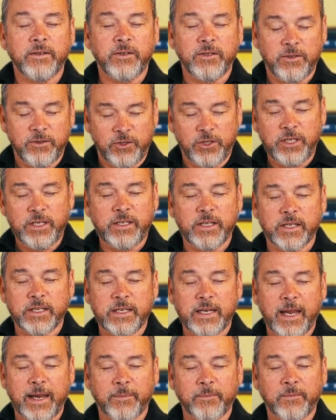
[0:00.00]
In Jesus'
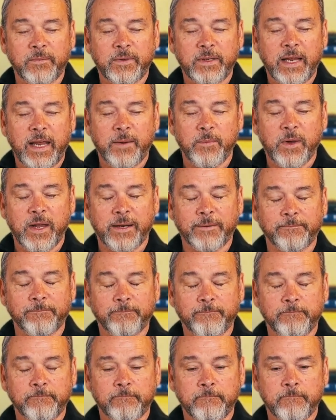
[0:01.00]
name. Amen.
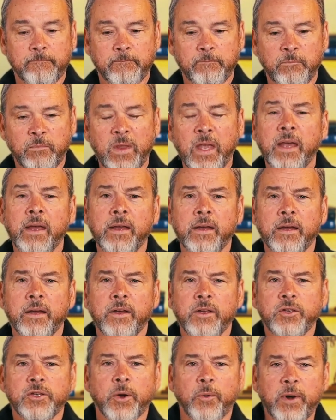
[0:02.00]

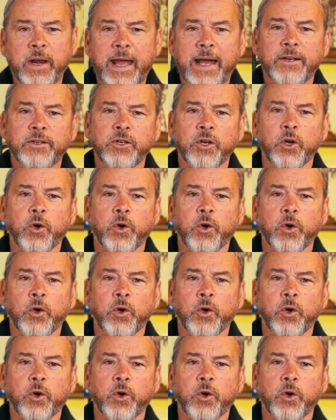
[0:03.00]
So I want to ask you a